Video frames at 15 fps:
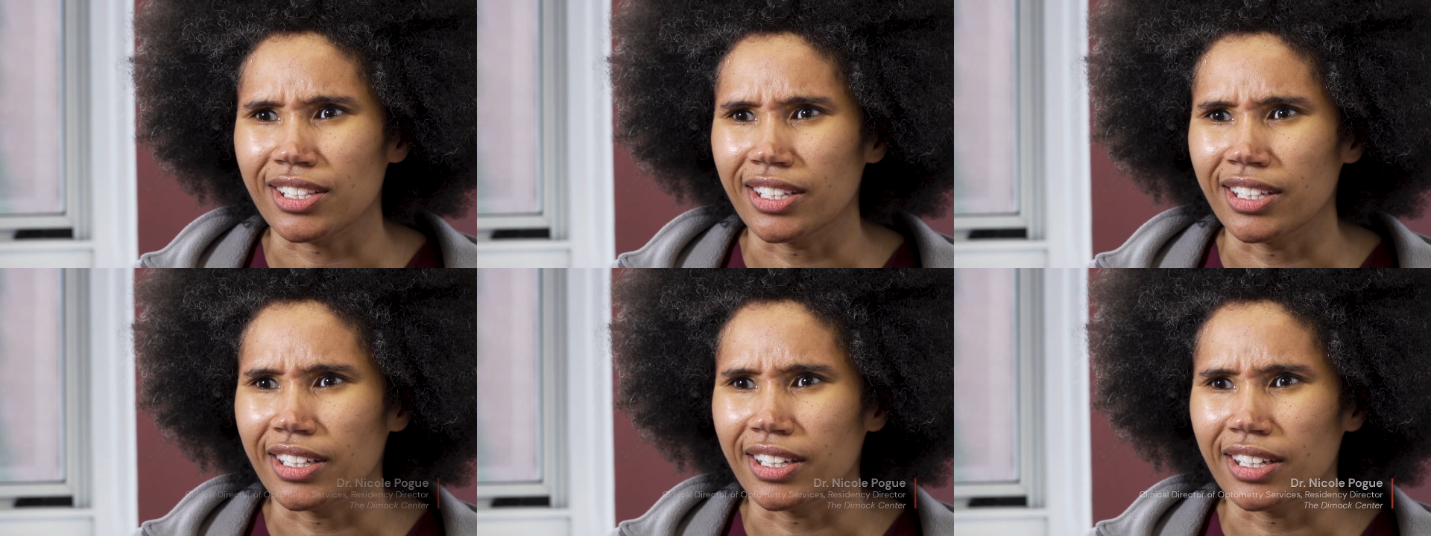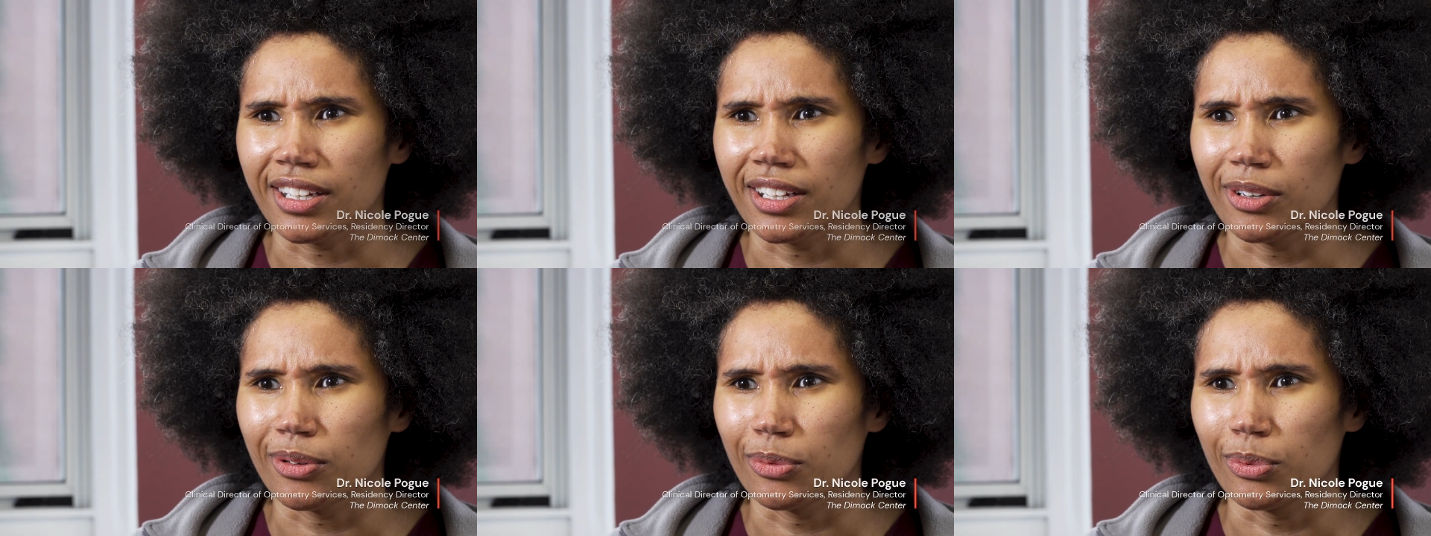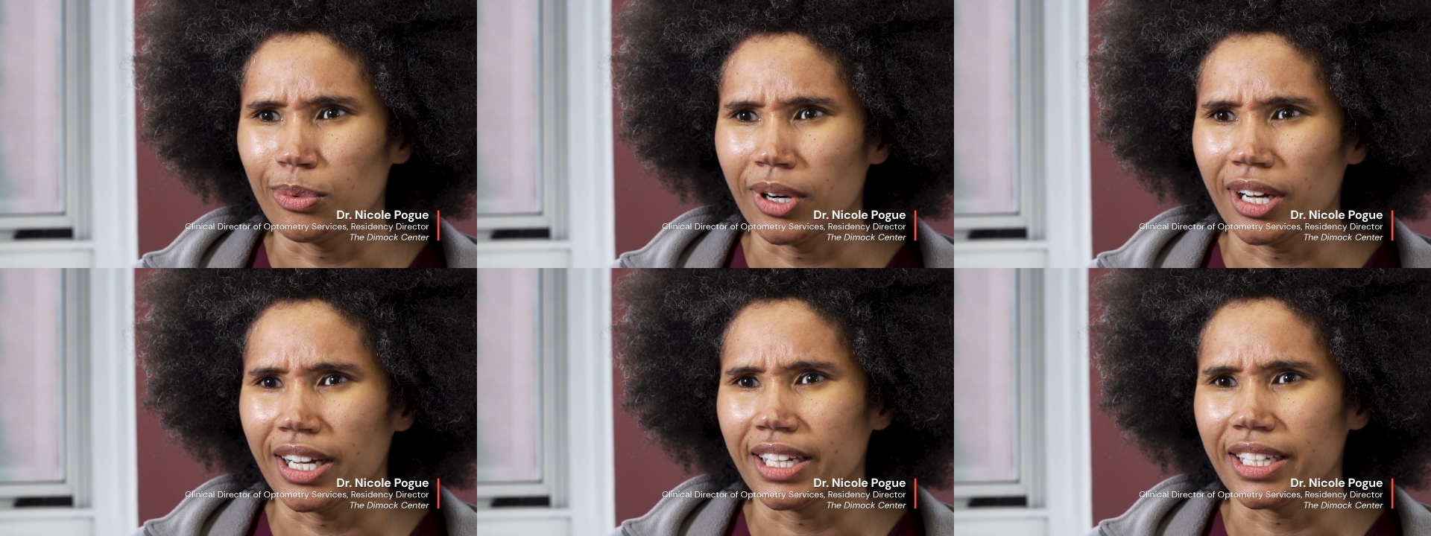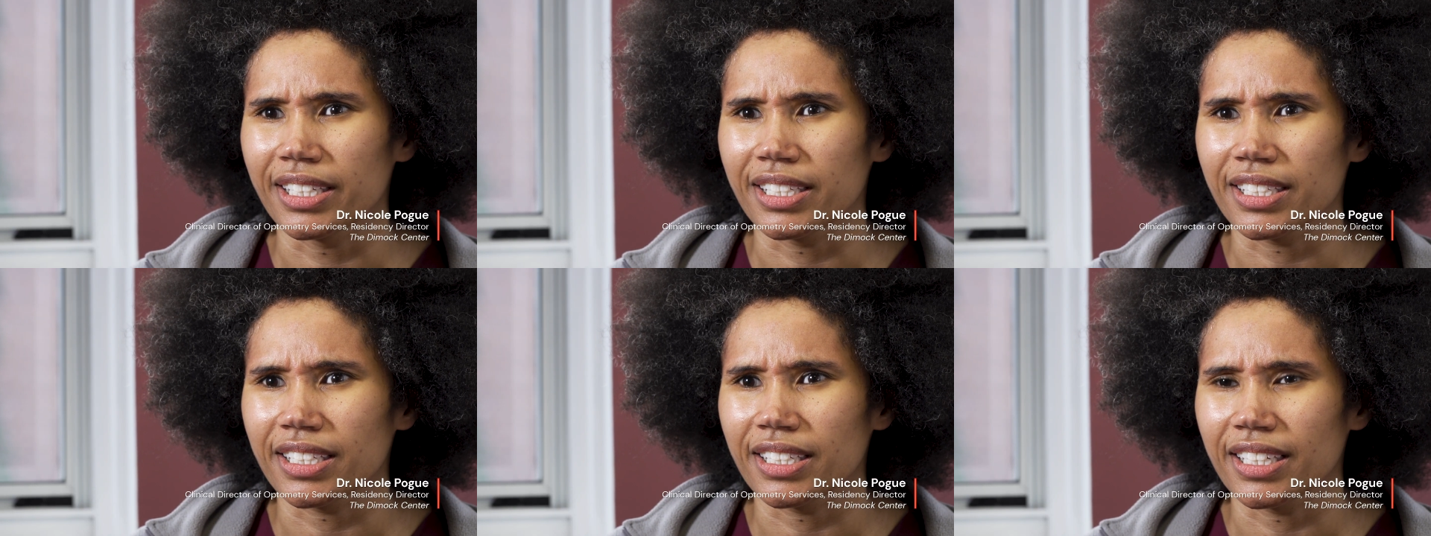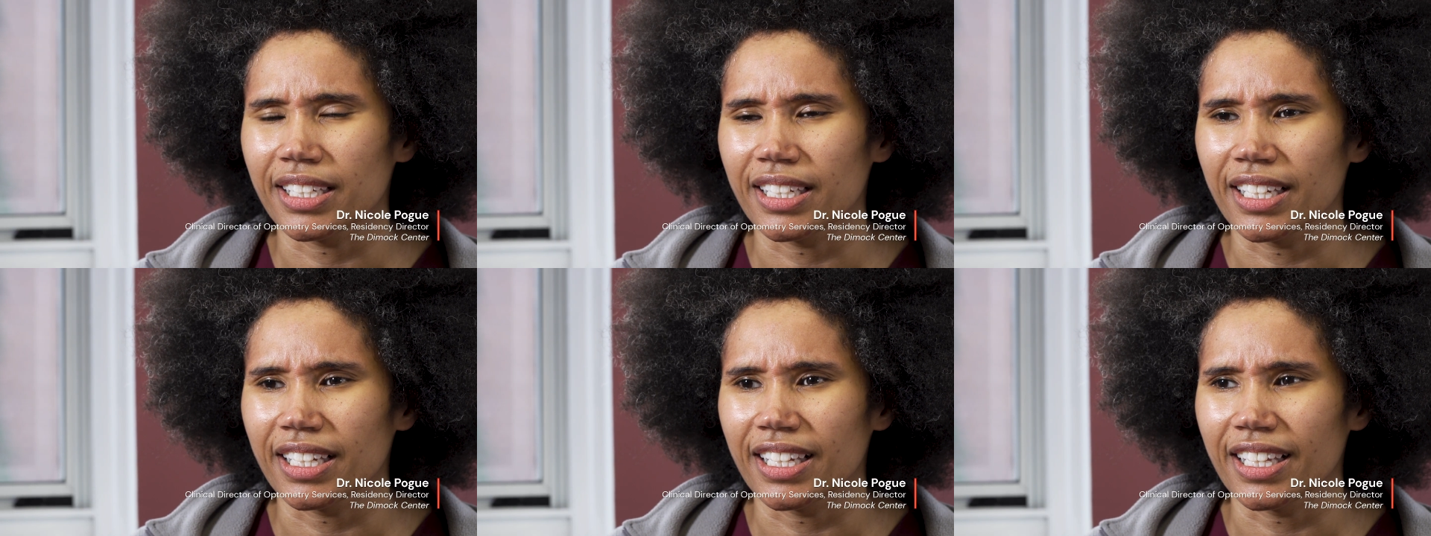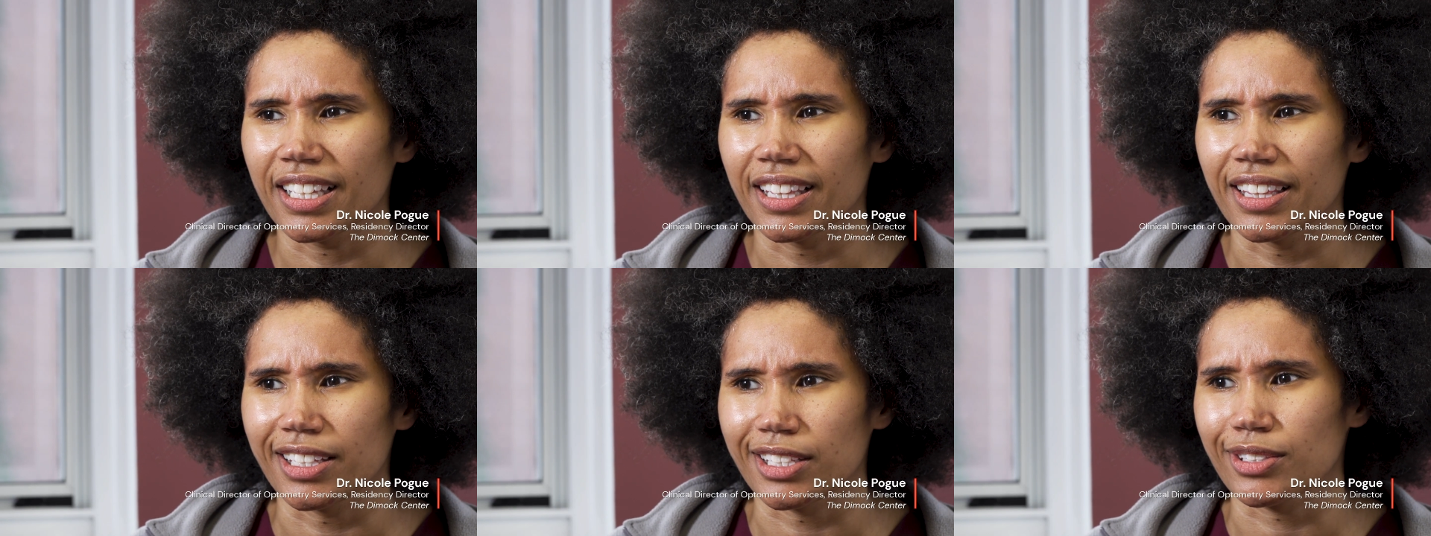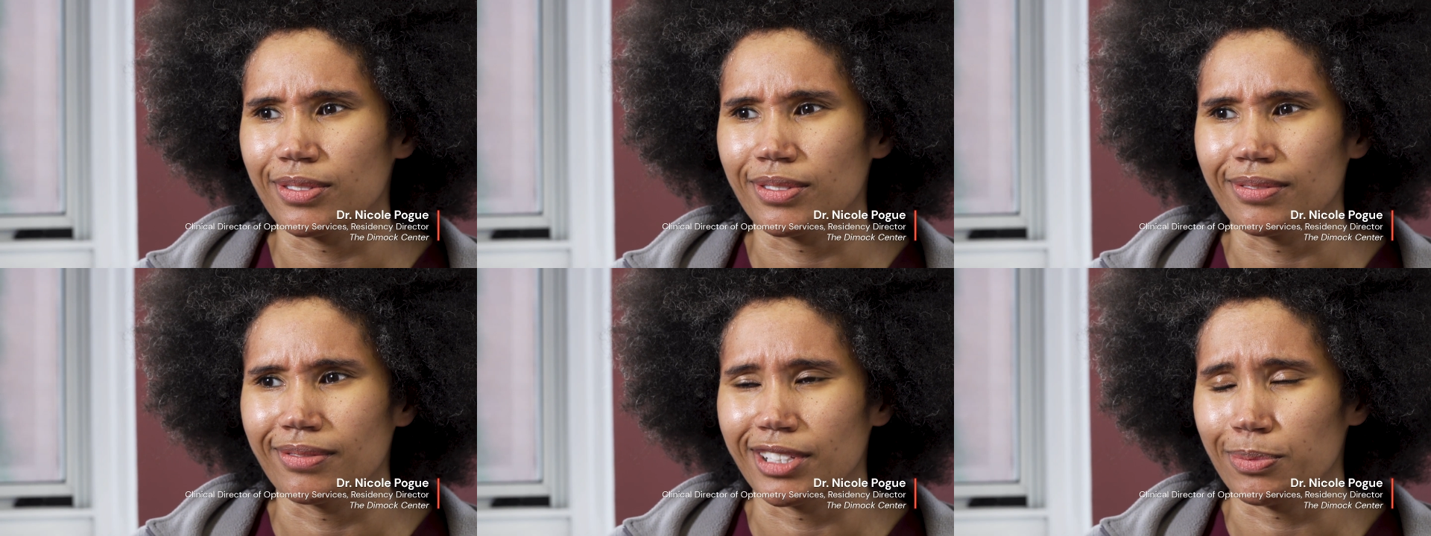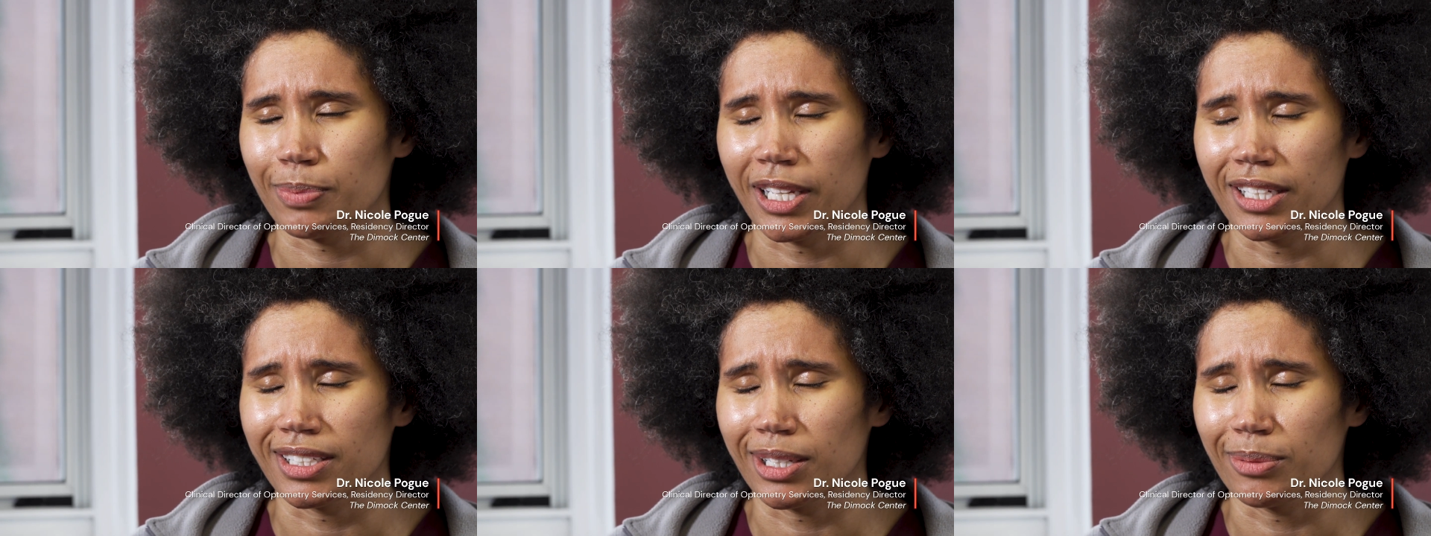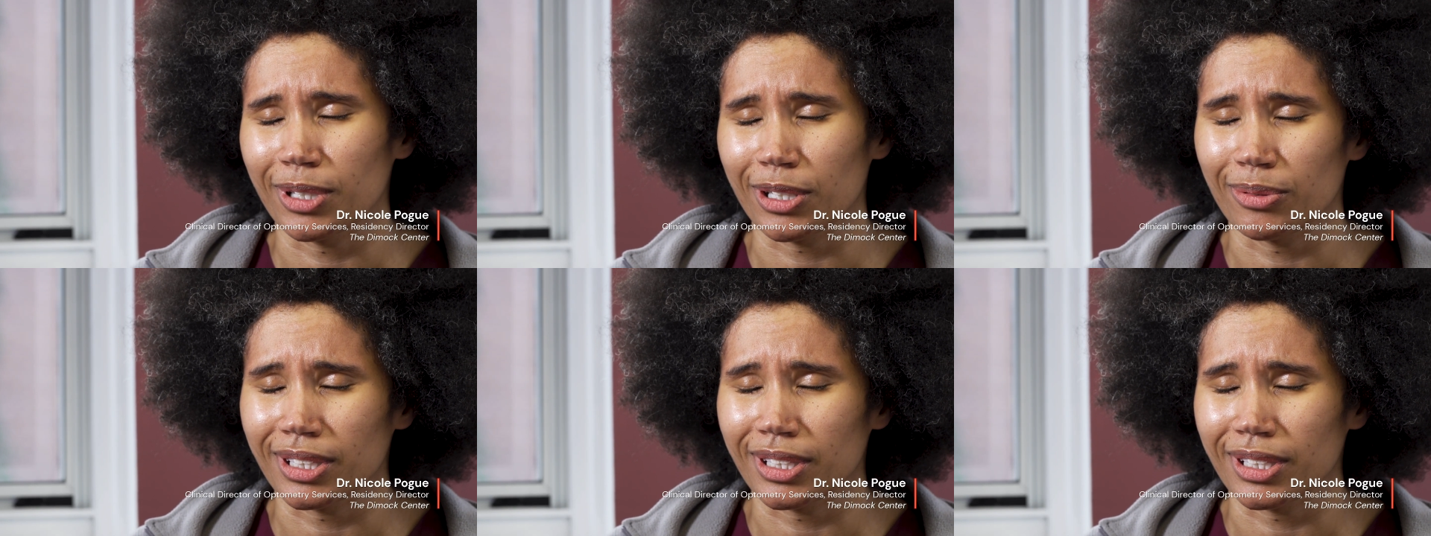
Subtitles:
seeing what this pandemic,